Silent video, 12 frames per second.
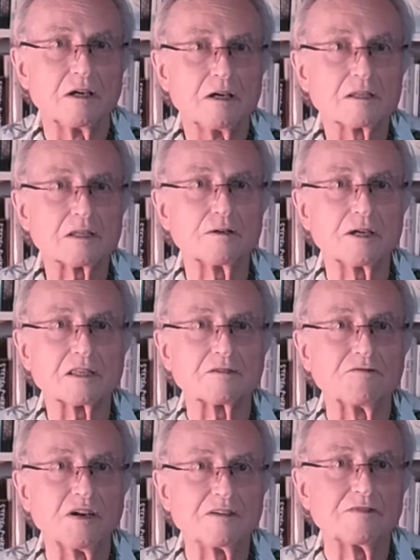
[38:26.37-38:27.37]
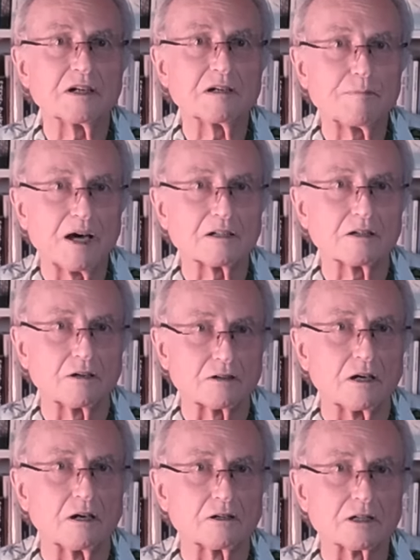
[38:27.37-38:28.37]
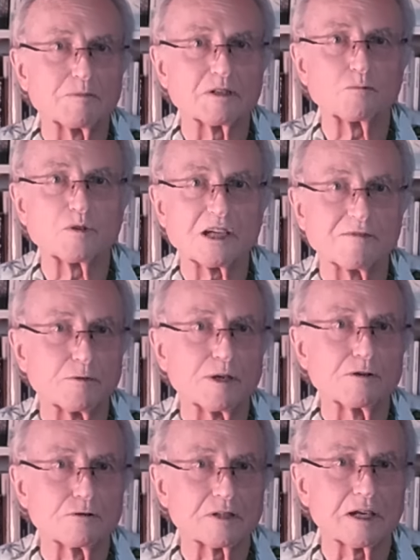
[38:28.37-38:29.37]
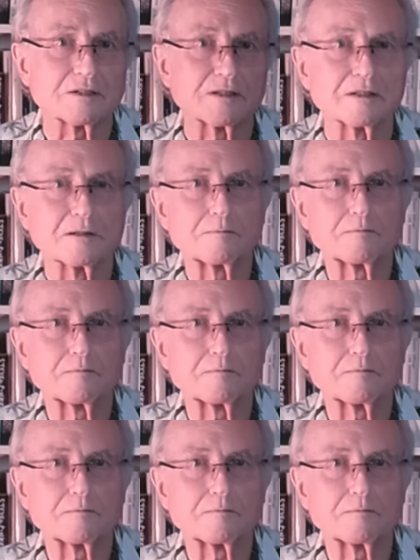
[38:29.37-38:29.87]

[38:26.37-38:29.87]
So it's a very, very bad argument, whichever way you look at it.